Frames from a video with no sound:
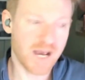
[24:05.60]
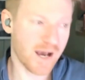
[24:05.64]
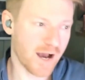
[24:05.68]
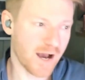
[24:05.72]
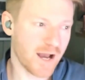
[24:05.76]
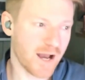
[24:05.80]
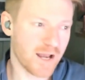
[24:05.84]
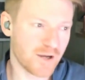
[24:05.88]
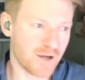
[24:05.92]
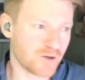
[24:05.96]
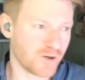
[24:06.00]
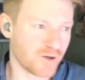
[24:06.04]

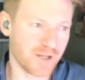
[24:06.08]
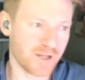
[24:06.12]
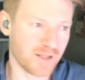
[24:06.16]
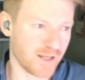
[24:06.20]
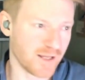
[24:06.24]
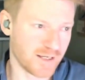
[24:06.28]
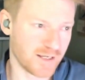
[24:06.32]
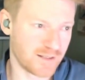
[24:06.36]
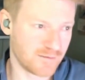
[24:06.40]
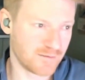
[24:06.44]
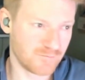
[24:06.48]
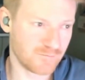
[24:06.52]
I agree.
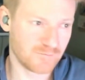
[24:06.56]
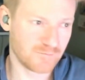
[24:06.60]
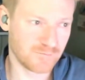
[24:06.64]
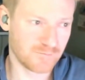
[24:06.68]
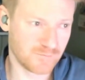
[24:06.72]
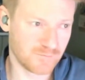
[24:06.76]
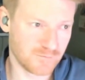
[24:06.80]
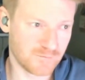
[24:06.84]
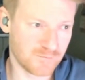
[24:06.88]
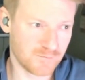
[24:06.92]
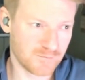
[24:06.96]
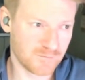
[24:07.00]

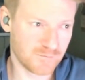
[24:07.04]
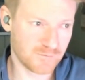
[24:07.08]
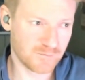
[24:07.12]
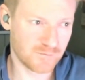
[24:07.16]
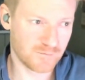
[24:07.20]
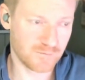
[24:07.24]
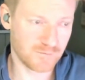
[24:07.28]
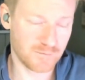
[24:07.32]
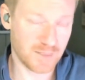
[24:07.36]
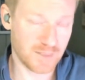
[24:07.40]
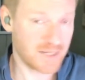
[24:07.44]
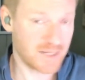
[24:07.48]

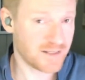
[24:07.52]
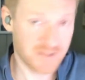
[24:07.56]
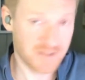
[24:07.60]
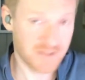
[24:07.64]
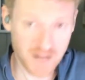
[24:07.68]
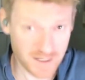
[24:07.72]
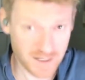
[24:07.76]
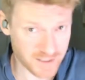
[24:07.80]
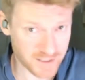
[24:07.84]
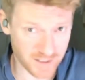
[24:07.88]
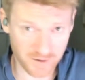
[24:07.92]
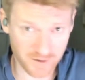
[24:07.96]
He's
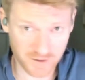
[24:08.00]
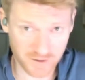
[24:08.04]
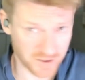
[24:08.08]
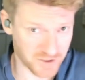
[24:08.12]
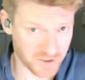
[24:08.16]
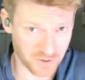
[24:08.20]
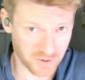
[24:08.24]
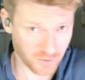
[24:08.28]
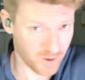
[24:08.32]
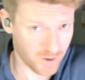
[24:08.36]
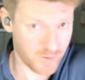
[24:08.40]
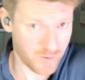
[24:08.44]
not telling a
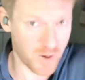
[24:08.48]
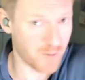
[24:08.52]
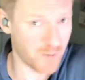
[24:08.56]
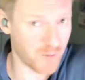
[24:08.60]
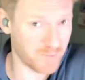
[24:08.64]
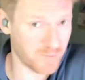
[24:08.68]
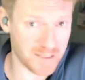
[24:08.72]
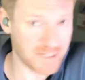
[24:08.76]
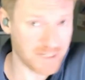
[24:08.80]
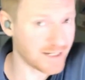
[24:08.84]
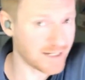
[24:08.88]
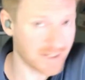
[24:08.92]
story about
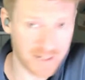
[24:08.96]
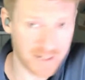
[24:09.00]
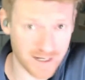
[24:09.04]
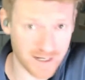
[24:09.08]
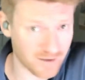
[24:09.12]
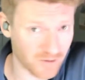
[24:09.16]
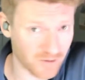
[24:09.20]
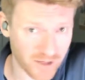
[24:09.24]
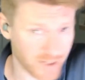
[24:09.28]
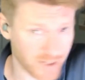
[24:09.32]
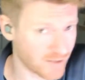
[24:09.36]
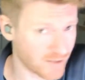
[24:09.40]
meeting an
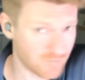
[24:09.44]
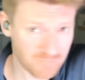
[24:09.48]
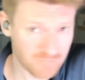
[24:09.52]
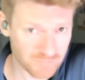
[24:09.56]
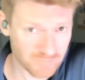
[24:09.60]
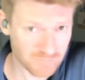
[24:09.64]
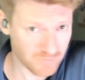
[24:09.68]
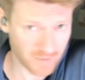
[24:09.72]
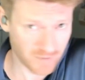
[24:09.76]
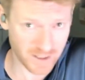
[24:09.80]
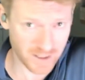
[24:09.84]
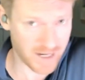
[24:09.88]
alien
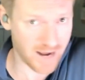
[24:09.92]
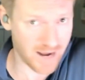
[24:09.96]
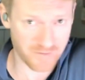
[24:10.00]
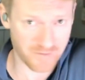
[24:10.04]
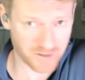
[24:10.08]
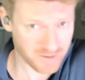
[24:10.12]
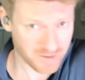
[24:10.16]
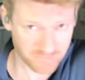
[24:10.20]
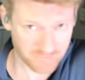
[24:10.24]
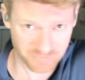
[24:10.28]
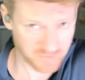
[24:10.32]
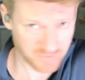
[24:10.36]
and
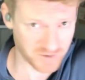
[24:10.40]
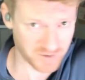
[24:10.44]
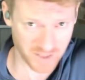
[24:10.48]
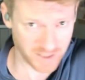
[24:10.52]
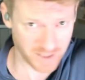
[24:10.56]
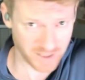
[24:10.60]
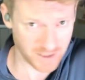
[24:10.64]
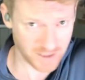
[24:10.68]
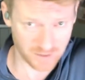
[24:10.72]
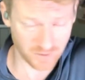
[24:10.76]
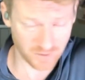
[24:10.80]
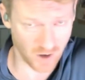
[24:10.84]
having
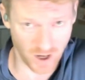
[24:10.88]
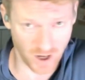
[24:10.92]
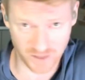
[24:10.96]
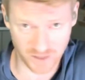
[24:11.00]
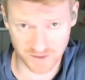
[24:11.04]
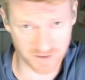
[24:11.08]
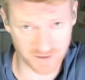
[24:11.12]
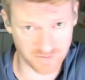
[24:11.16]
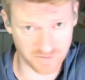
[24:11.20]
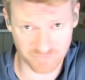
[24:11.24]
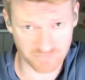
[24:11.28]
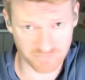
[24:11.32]
psychic
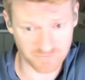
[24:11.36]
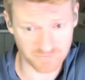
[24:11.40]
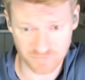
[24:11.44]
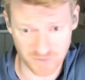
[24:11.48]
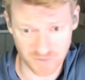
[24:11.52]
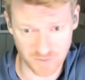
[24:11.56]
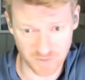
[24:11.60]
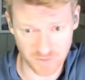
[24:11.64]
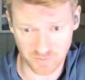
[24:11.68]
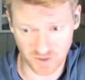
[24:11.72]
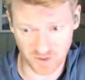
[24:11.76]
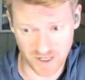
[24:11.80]
thoughts
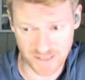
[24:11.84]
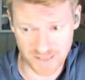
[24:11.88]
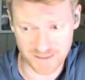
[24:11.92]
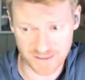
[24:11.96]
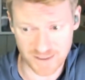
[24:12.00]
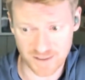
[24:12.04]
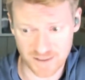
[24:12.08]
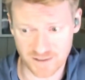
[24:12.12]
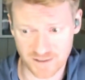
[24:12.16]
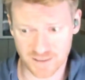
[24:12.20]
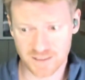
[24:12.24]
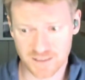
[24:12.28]

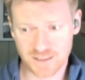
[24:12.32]
implanted.